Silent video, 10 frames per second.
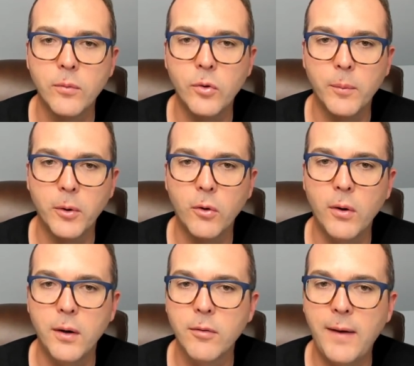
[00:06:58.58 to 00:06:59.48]
So I'm going to
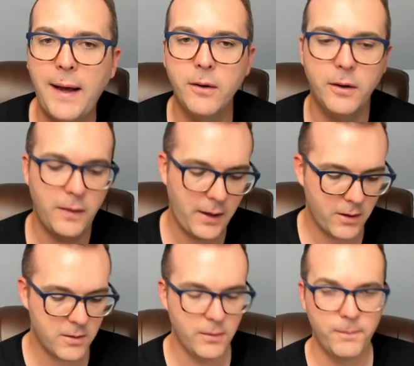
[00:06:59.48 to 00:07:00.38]
create a file in
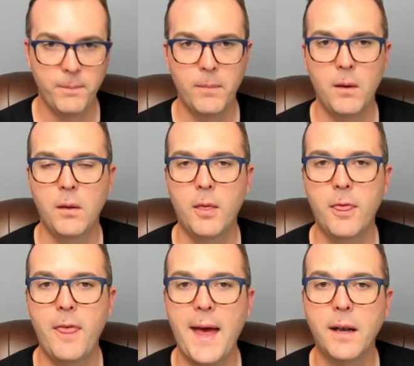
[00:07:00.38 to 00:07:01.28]
there
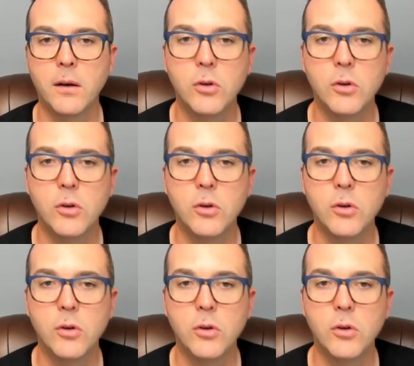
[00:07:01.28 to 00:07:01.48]
that